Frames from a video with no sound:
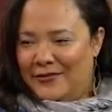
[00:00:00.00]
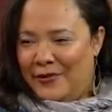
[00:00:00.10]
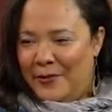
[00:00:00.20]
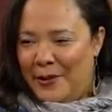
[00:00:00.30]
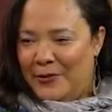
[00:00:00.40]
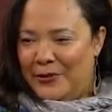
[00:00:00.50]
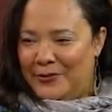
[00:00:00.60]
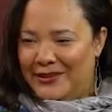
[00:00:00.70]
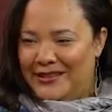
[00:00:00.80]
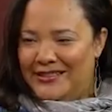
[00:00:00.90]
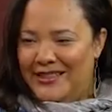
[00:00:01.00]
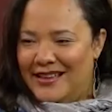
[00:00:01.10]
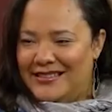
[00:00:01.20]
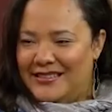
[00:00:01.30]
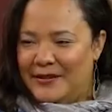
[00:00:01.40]
and had warned him to come
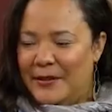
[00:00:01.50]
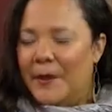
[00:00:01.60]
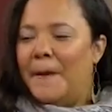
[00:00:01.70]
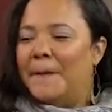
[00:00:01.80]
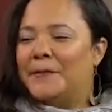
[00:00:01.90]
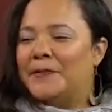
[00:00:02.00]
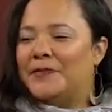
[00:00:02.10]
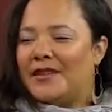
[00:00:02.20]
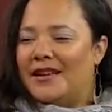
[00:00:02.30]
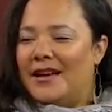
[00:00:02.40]
clean. In